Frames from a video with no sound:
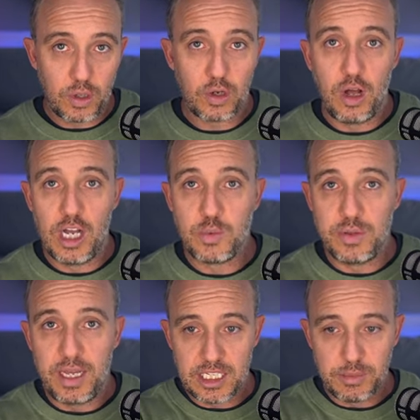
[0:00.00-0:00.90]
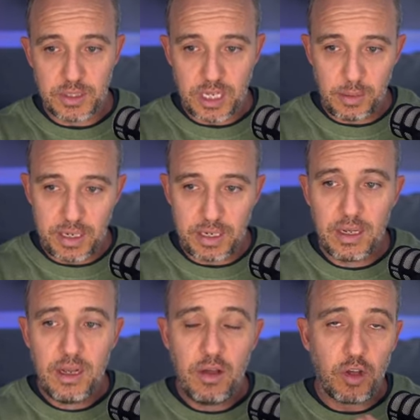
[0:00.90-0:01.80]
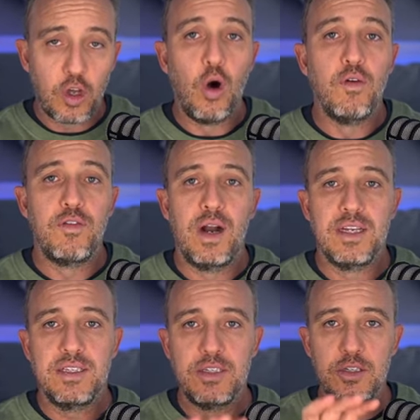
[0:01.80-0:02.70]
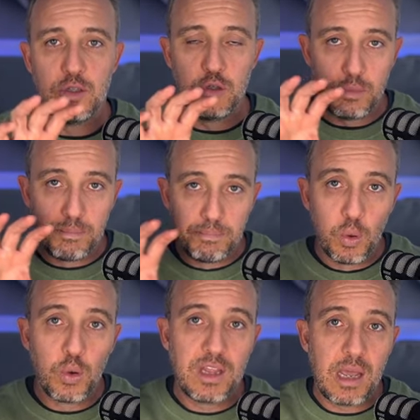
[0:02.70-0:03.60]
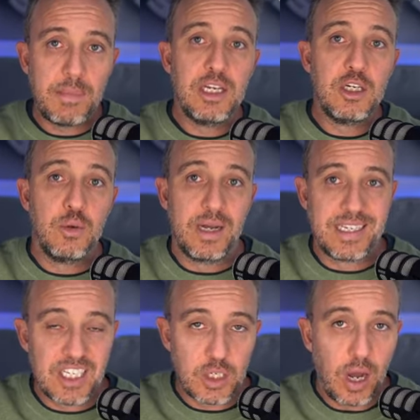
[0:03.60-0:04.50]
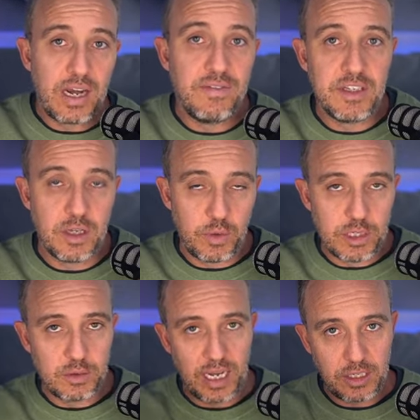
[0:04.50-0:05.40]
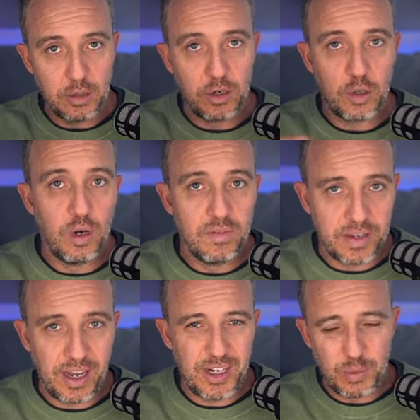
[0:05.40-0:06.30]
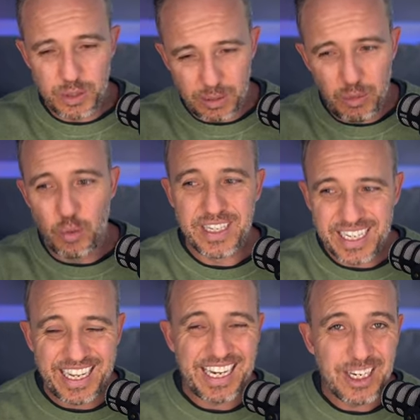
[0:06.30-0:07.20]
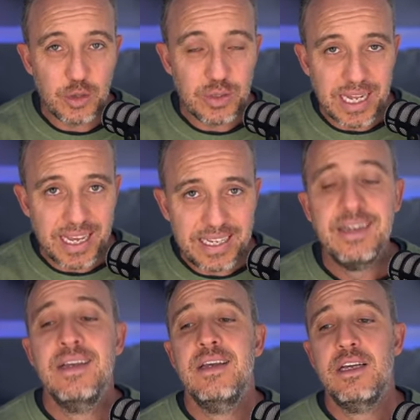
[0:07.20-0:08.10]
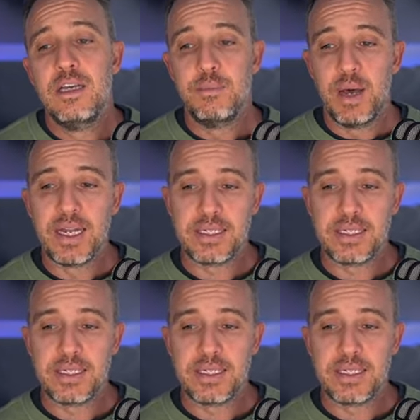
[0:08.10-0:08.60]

clients, when their customers come in, the goal for us is to book them into a site visit, which takes a lot of qualification, which I'm not really going to get into today. But